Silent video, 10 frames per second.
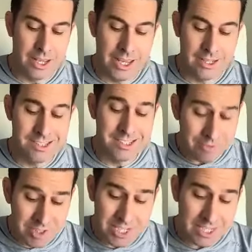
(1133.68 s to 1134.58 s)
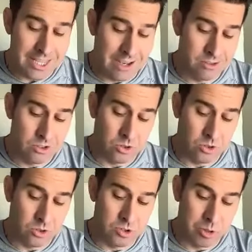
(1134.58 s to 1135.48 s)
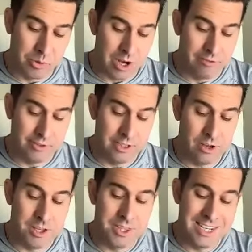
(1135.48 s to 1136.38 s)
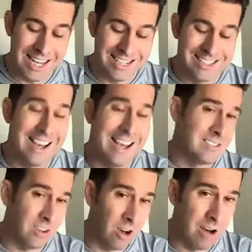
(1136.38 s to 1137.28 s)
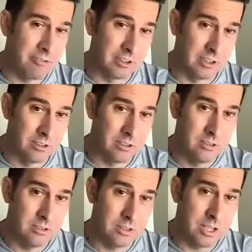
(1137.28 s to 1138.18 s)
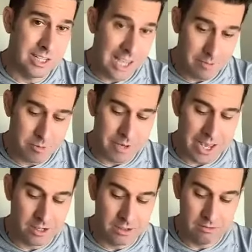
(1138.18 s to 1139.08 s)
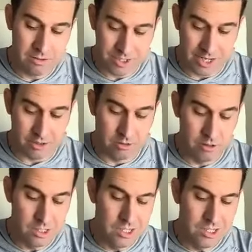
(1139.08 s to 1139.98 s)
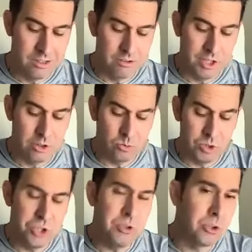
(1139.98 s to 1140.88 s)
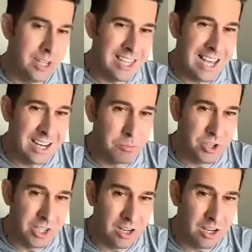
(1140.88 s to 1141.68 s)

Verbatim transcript: and $17,000 more profit on the next highest offer on the Camelback sale. You know, would you agree that helps your